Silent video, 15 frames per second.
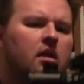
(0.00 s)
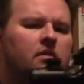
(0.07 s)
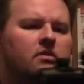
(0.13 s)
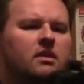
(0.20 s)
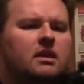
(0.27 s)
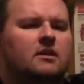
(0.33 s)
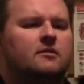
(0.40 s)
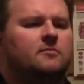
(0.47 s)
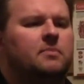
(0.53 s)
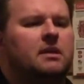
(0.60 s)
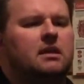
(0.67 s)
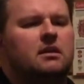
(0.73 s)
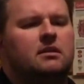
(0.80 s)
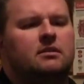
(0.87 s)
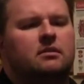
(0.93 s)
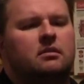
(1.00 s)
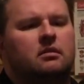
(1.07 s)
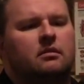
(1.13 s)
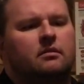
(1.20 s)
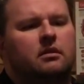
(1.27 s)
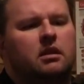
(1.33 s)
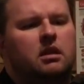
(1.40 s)
This piece
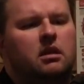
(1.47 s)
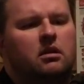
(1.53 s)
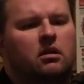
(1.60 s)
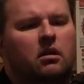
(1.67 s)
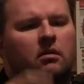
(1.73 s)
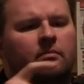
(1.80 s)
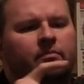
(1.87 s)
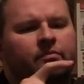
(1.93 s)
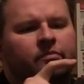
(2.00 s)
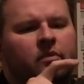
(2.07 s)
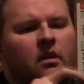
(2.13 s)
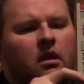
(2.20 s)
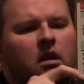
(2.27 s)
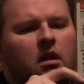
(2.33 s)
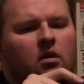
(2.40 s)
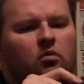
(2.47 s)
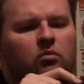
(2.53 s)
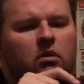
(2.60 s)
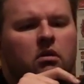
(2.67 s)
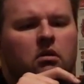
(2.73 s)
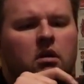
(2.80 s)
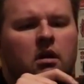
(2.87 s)
here
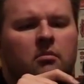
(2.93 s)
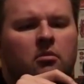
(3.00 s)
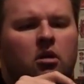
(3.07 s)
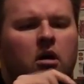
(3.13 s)
will come